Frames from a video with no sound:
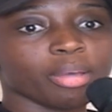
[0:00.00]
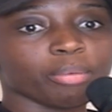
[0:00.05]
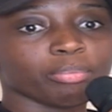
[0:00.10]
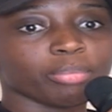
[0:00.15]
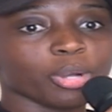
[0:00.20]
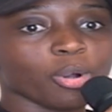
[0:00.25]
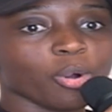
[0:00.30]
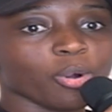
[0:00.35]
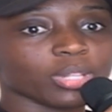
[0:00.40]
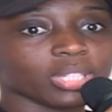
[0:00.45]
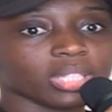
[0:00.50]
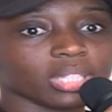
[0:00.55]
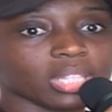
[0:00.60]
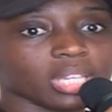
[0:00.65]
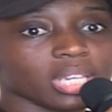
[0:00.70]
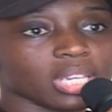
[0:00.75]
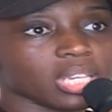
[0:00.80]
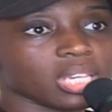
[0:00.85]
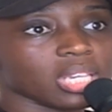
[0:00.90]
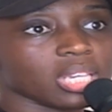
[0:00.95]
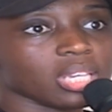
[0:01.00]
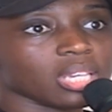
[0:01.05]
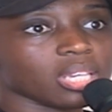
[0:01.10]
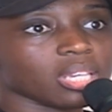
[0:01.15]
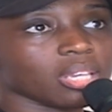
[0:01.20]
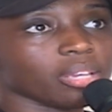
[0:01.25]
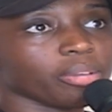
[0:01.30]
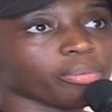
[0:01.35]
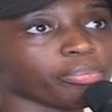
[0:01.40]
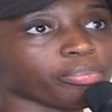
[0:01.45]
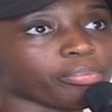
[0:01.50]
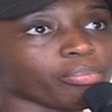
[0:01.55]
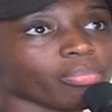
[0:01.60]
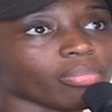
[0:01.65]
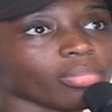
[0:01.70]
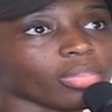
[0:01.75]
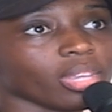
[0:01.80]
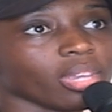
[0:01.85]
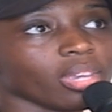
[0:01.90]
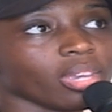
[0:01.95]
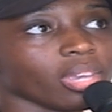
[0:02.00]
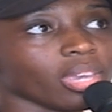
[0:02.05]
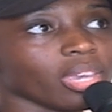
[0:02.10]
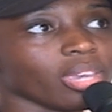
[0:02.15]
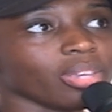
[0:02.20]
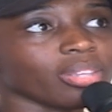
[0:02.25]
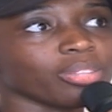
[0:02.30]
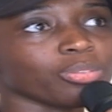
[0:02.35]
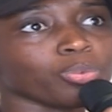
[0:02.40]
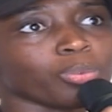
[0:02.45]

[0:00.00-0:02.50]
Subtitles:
because he's